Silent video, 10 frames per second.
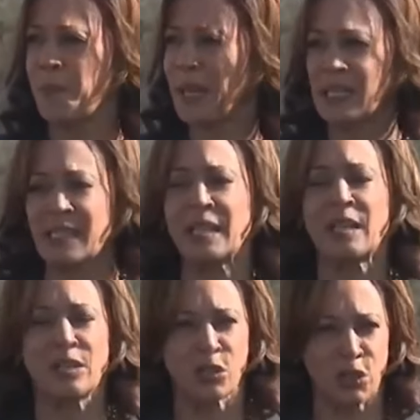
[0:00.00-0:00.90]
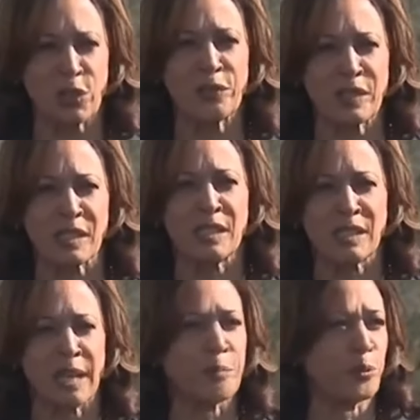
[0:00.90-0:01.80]
basic
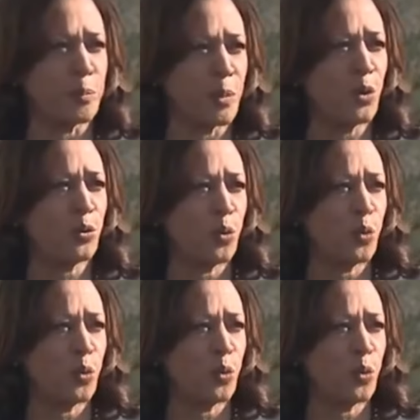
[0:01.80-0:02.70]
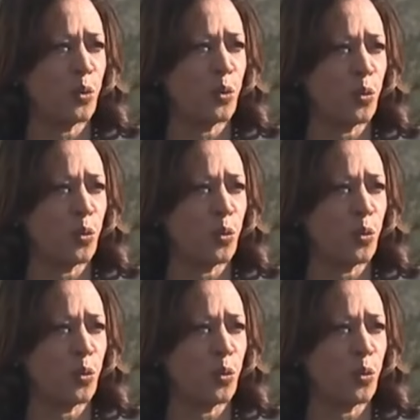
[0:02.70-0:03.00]
services and promote order in